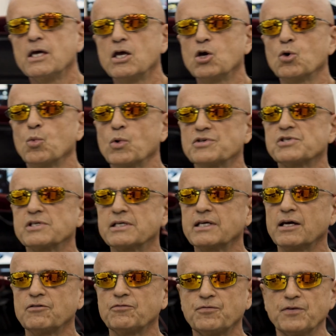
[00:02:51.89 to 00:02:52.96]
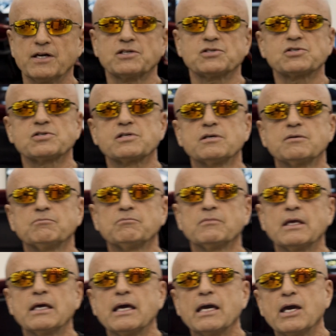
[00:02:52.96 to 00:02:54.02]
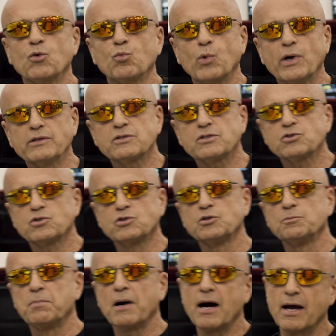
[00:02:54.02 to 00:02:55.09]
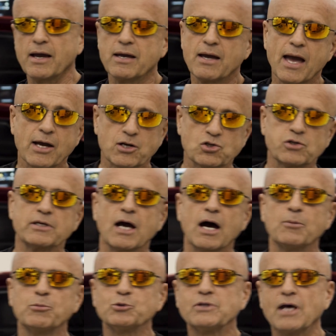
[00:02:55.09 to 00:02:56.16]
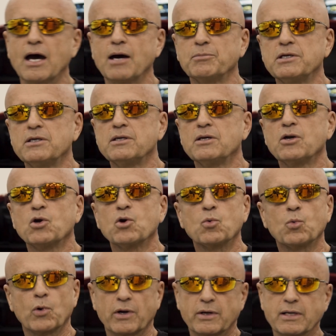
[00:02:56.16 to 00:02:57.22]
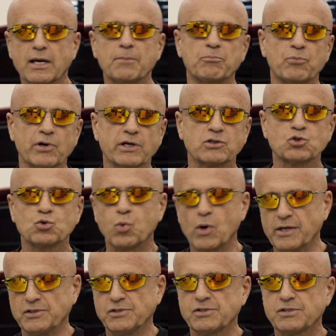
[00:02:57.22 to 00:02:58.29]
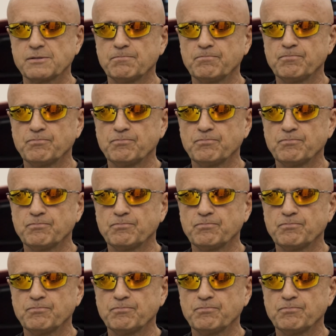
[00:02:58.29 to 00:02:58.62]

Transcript: it was again fixed and went to Dubai, actually Abu Dhabi, where it got bricked twice.